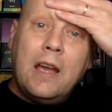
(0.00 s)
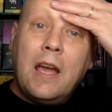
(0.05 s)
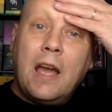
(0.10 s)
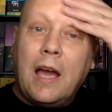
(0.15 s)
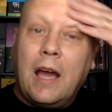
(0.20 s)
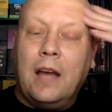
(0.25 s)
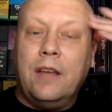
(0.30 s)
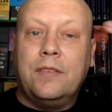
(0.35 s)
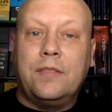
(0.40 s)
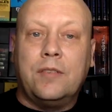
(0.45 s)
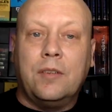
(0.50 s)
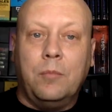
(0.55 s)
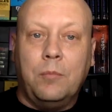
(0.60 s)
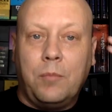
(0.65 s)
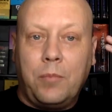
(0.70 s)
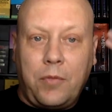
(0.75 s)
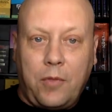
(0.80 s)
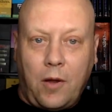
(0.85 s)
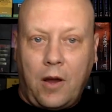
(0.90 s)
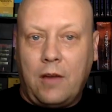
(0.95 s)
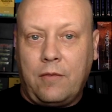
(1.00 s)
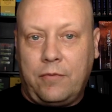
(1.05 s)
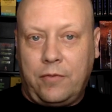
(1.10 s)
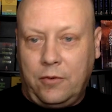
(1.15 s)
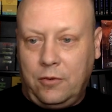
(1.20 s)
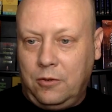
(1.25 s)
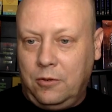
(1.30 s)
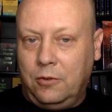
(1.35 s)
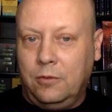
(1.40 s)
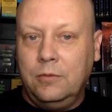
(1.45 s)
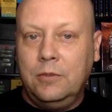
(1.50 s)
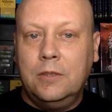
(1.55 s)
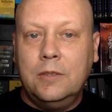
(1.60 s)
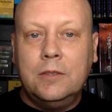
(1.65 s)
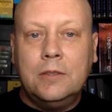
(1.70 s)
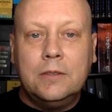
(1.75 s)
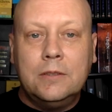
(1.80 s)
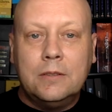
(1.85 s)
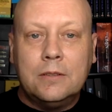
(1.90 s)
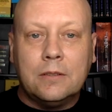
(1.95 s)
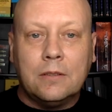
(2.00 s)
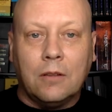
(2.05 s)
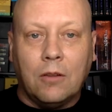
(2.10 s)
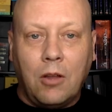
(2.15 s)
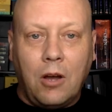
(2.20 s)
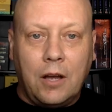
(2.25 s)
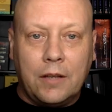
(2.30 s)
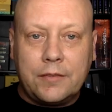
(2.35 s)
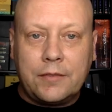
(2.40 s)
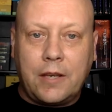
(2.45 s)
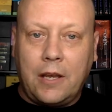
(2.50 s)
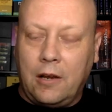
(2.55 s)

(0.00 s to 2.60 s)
has some thoughtful lost